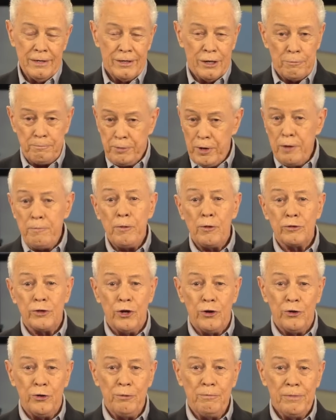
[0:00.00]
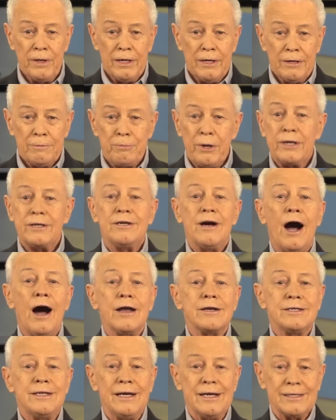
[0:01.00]
Now, people do. But
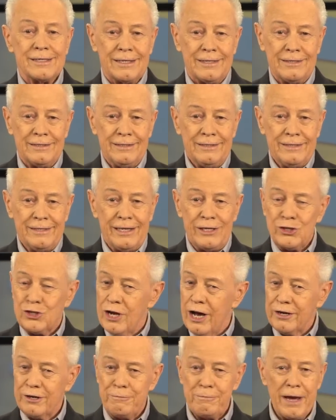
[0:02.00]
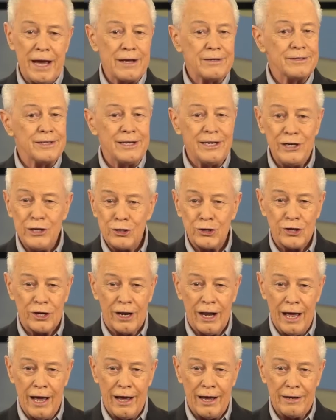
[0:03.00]
God doesn't. He's not a man that he
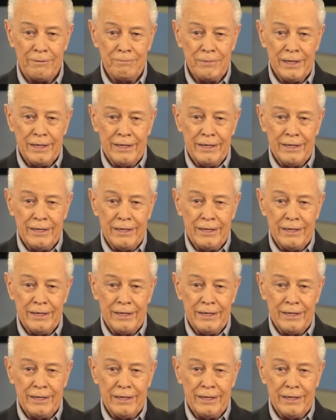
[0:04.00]
should lie.